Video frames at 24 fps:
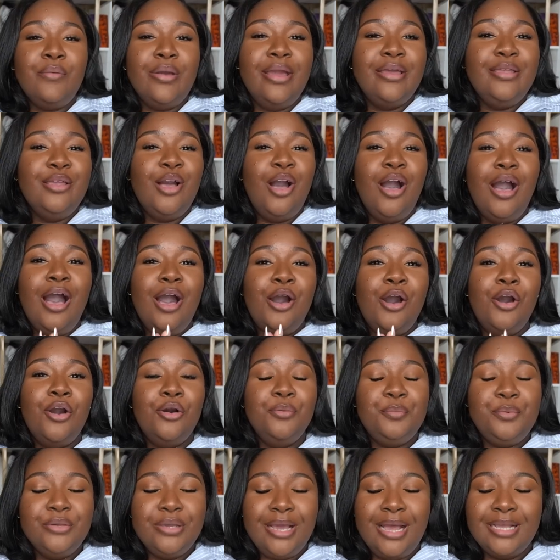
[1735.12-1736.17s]
right, y'all, I
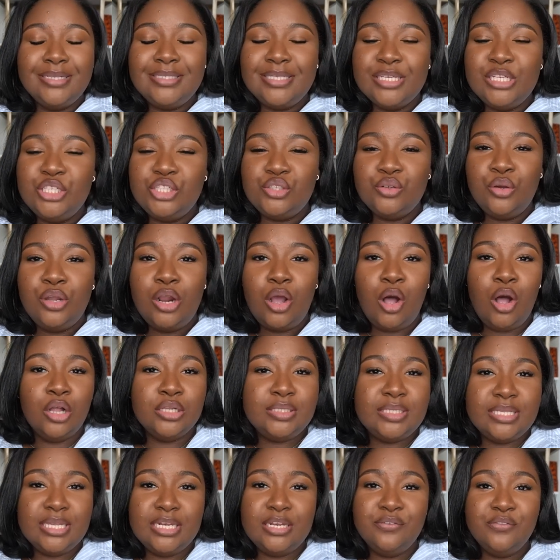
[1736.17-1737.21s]
hope you guys enjoyed all
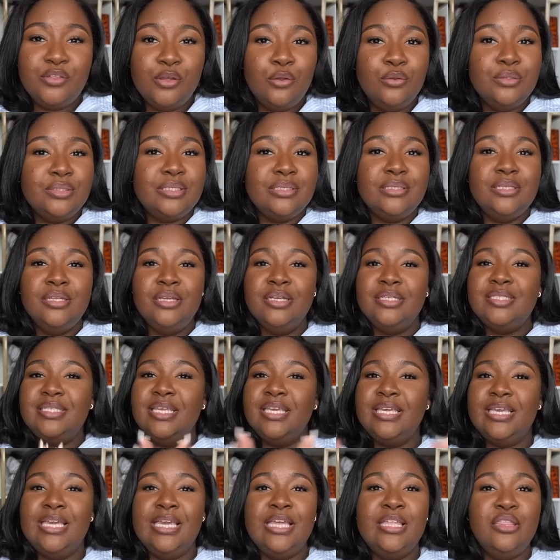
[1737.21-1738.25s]
10 of those looks.
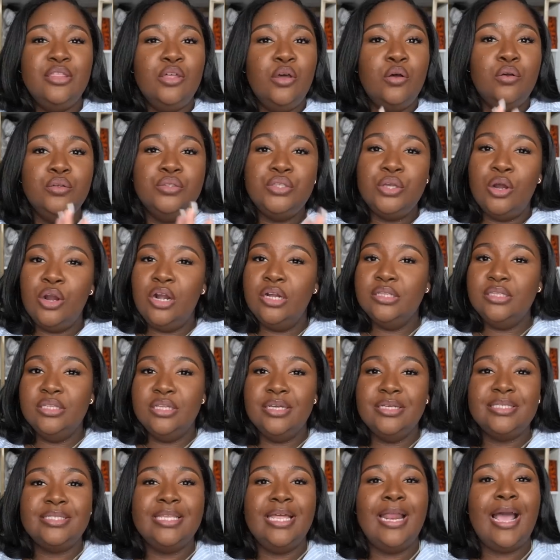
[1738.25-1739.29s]
Again, those are
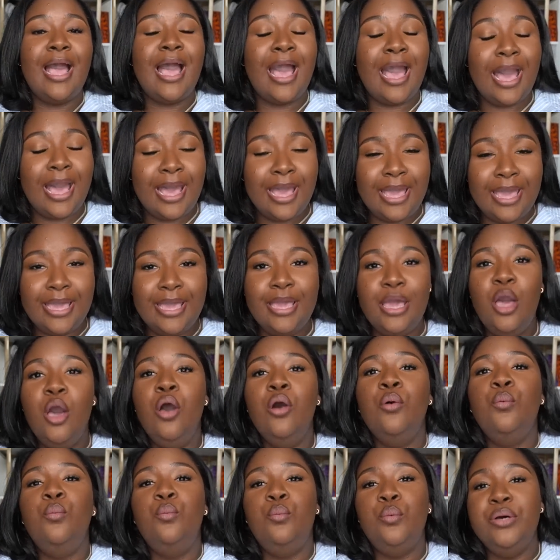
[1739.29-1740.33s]
looks that I
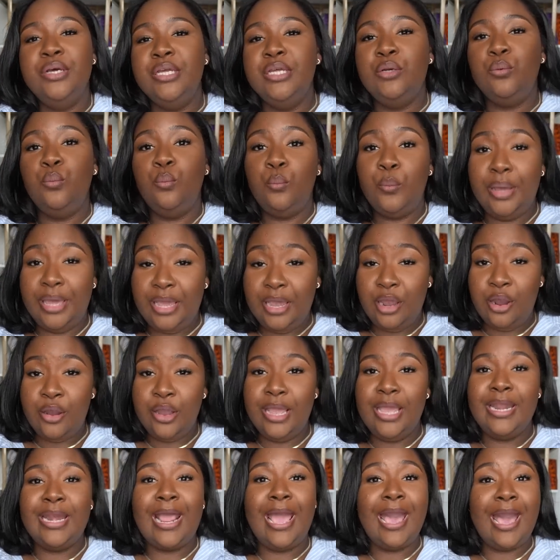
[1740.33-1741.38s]
would wear
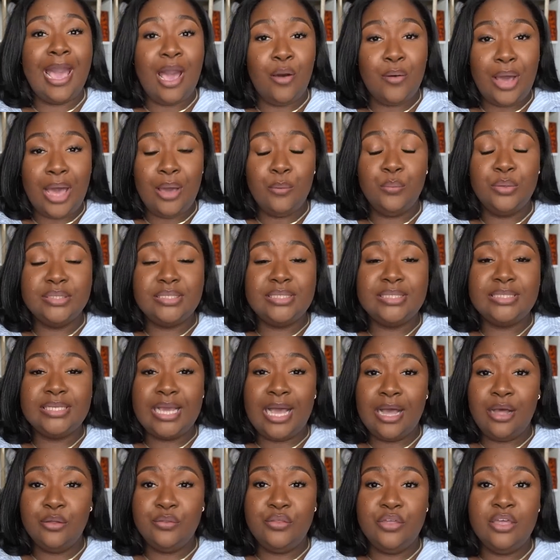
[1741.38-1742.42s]
and how I would
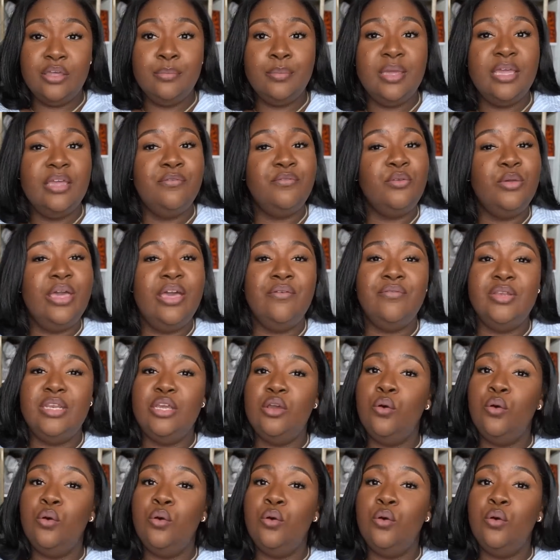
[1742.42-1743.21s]
style them. If you have any